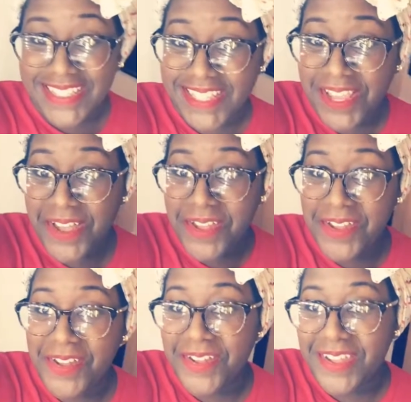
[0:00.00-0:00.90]

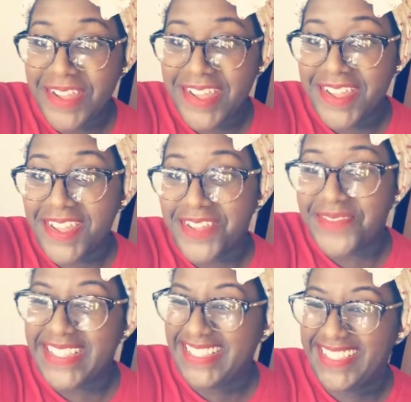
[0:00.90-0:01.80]
up?
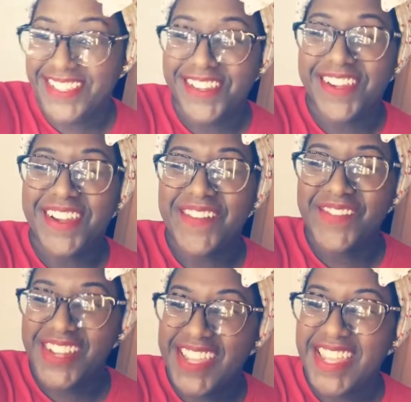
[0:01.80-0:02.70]
This is your girl
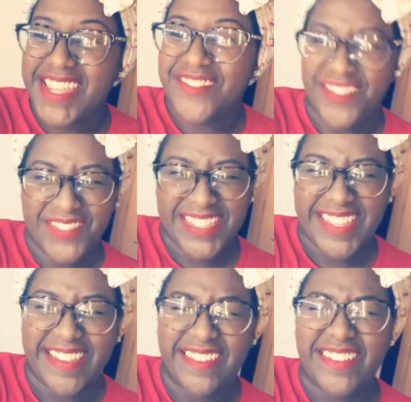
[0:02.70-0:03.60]
Reed from
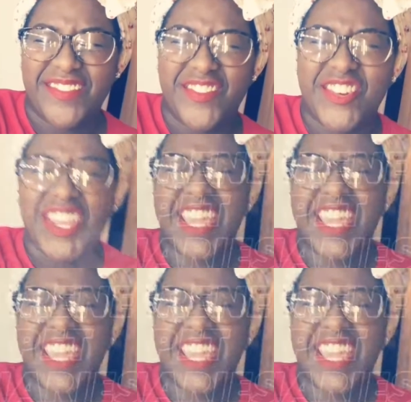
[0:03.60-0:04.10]
Aesthetically Free.